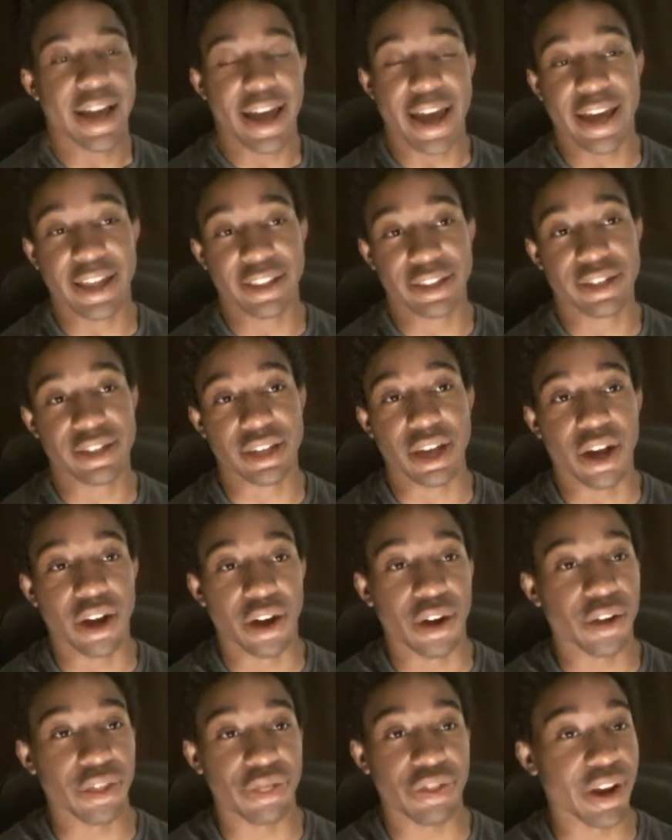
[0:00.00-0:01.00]
And
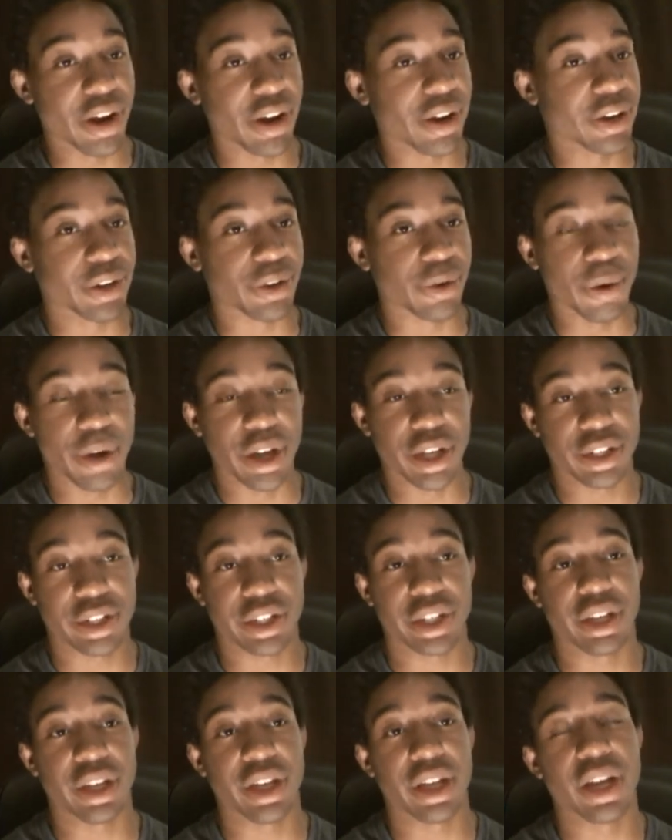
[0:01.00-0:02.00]
so they're going
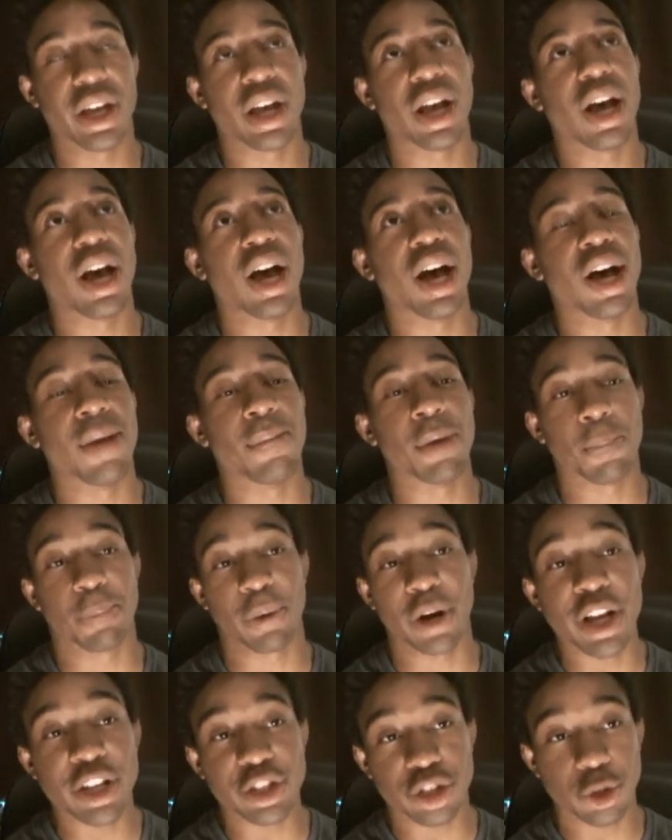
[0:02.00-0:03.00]
to
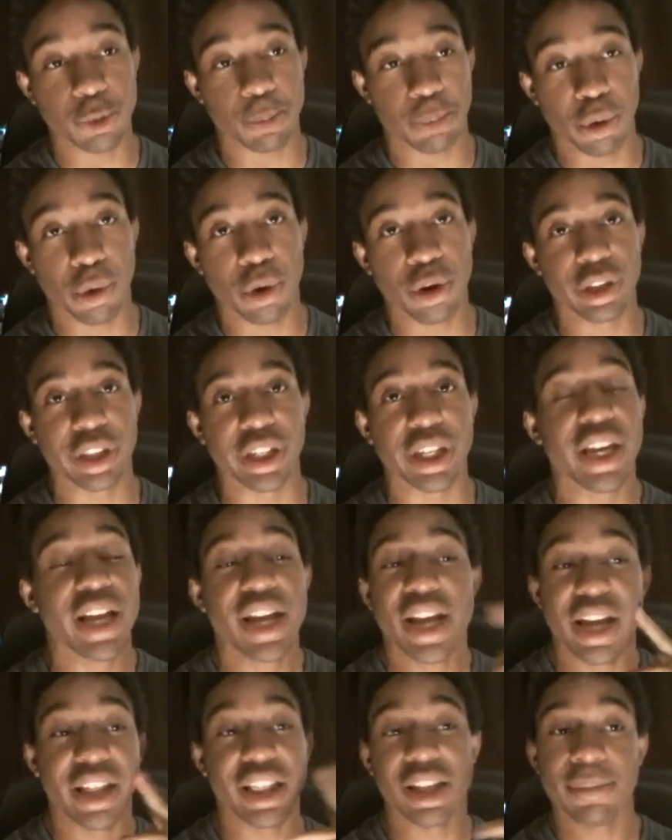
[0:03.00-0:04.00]
appraise you poorly,
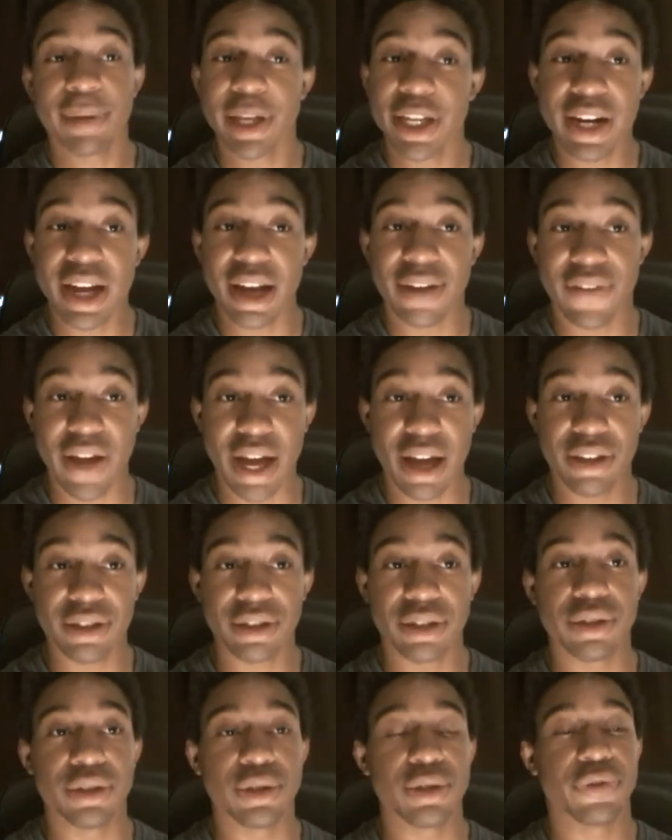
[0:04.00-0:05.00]
and they may not
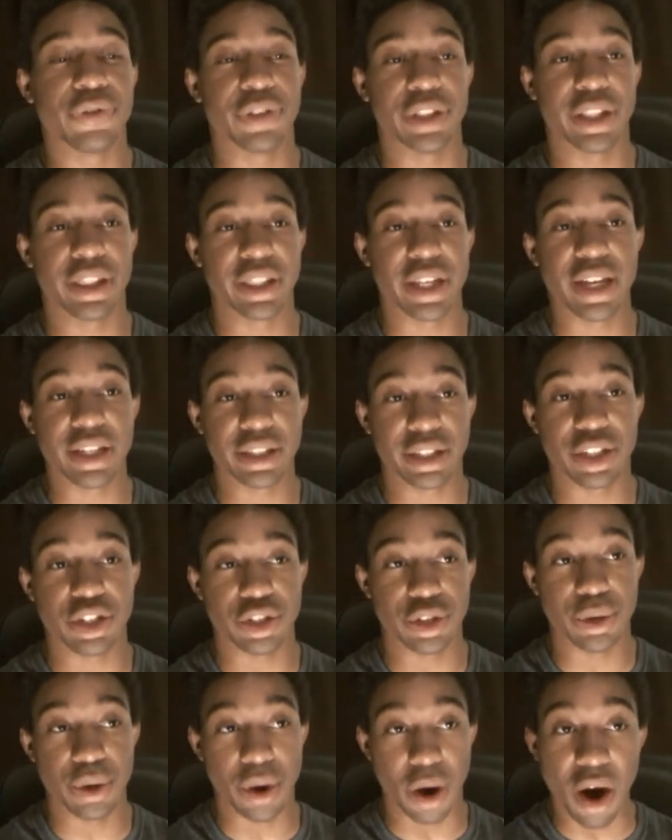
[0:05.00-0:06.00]
value you for the things
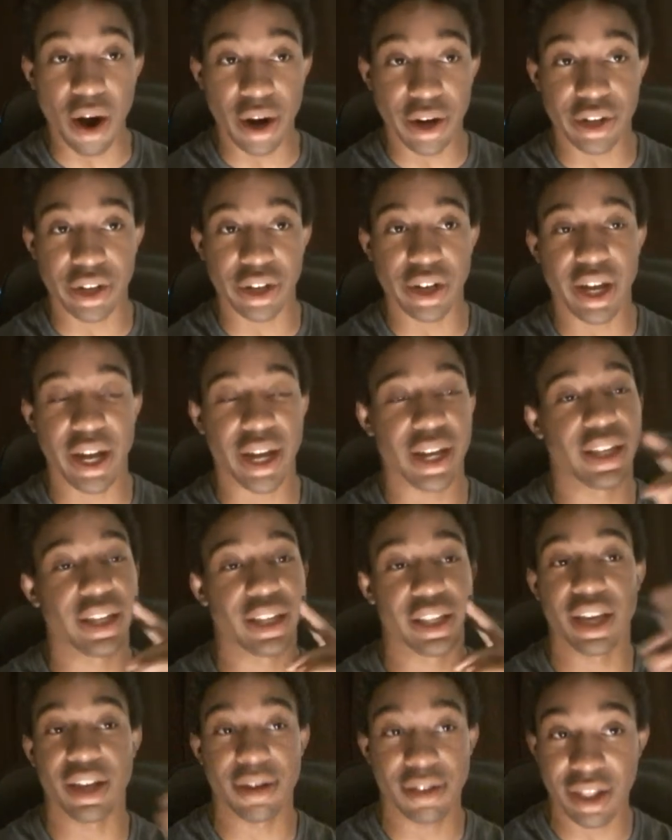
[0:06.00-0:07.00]
that you are good
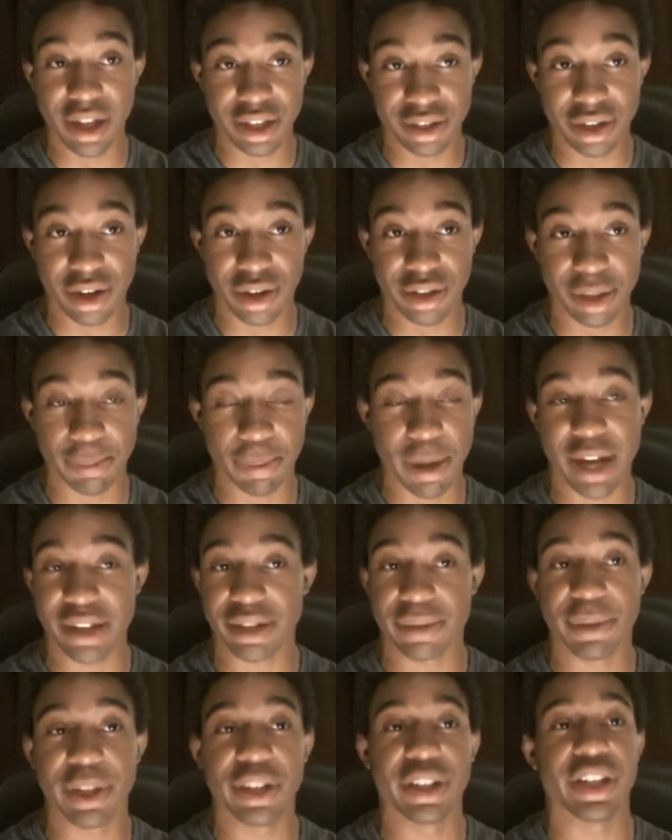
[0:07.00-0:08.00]
at. That's always a
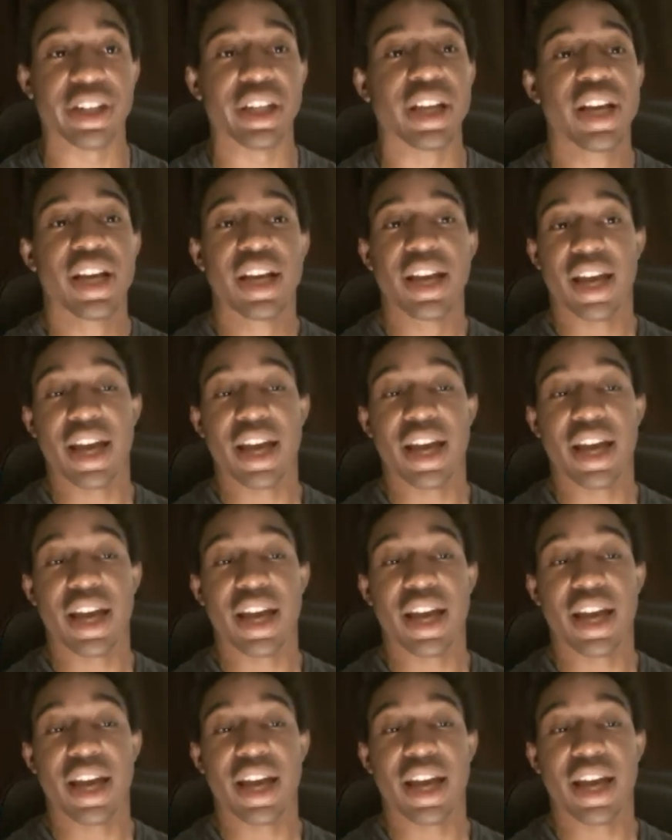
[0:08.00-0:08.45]
possibility.